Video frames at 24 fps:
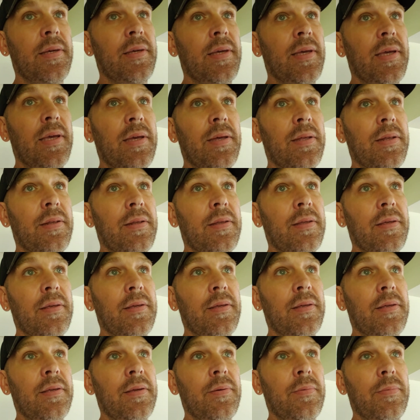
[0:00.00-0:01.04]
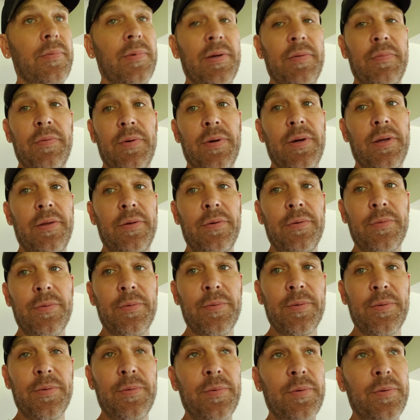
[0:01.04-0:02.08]
And we have no idea where we're
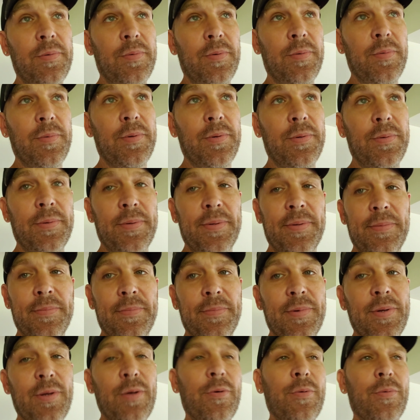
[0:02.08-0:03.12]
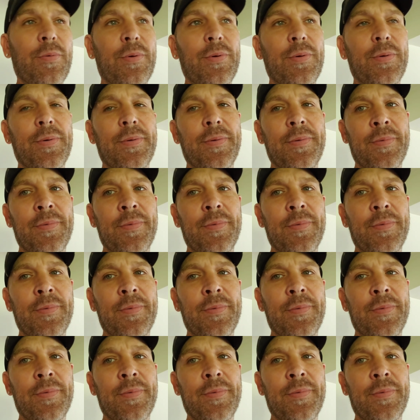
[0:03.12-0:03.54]
going or what we're doing. We know what we're doing.